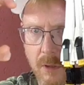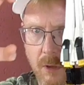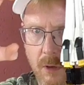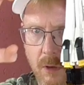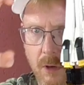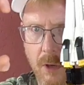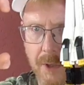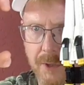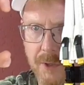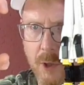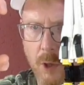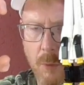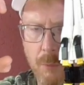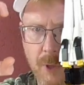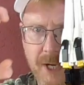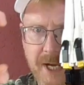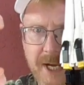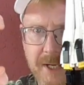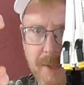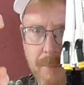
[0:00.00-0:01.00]
on
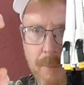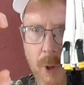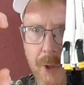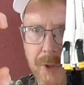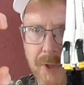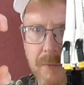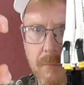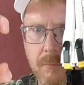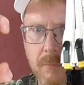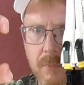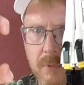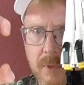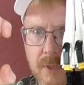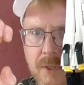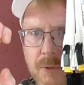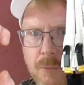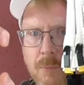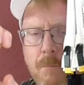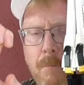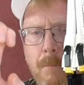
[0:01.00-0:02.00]
top and at the bottom
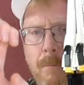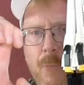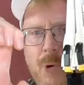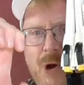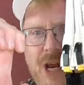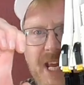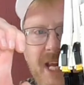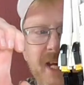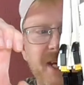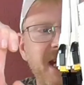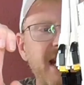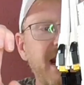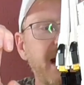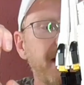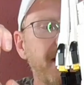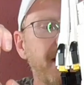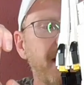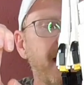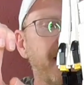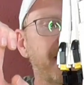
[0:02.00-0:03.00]
to bring it
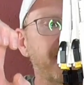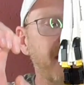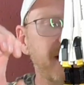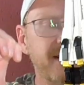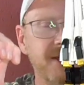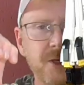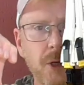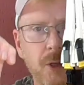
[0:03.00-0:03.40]
in, and that's